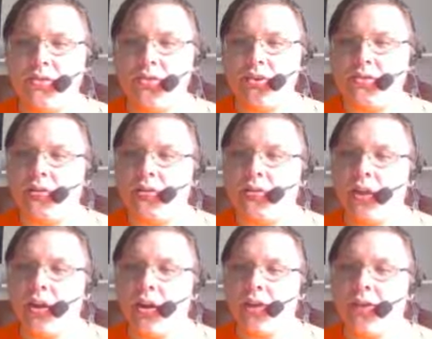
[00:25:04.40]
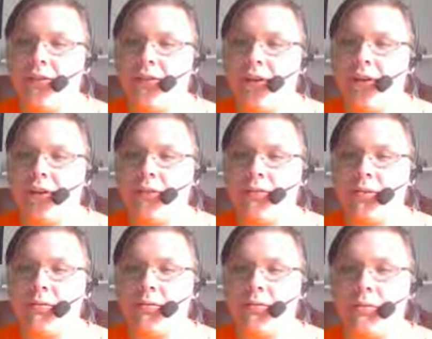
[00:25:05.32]
looks far
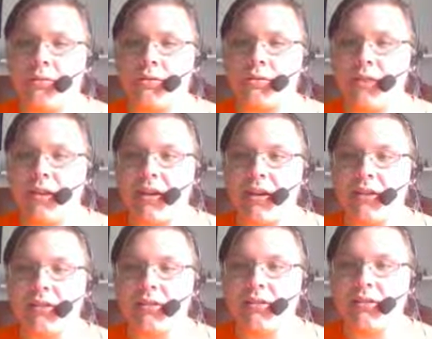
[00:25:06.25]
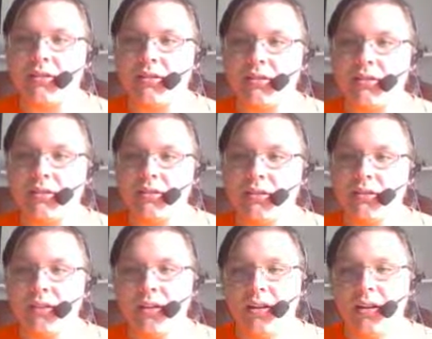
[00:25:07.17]
from normal to me.
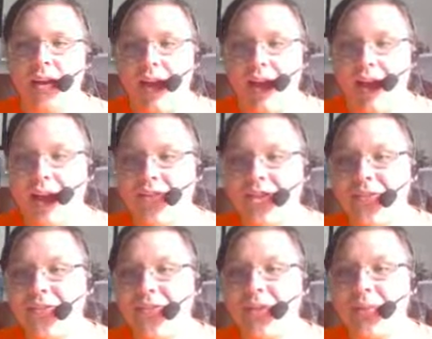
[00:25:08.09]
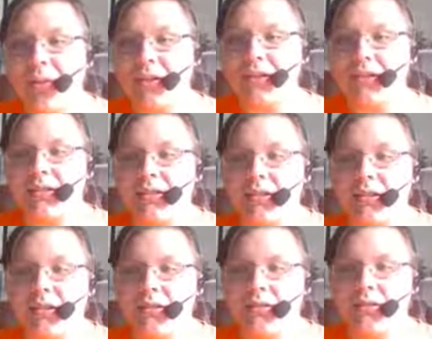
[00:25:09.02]
However, the witness
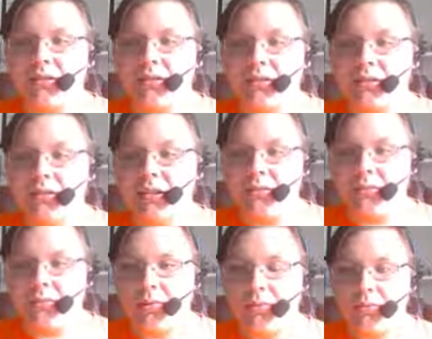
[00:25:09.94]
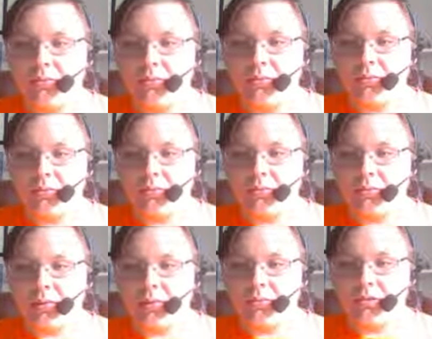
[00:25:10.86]
testimony
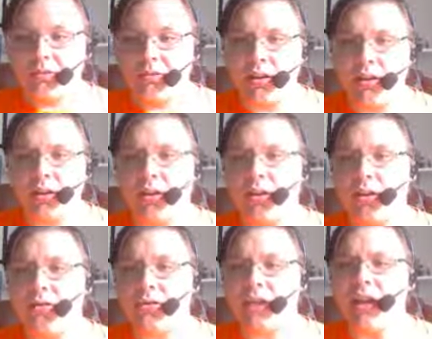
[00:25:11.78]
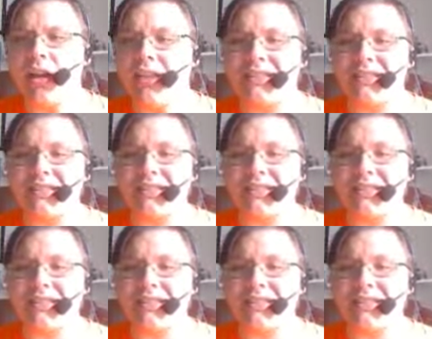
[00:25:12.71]
mentions near those things.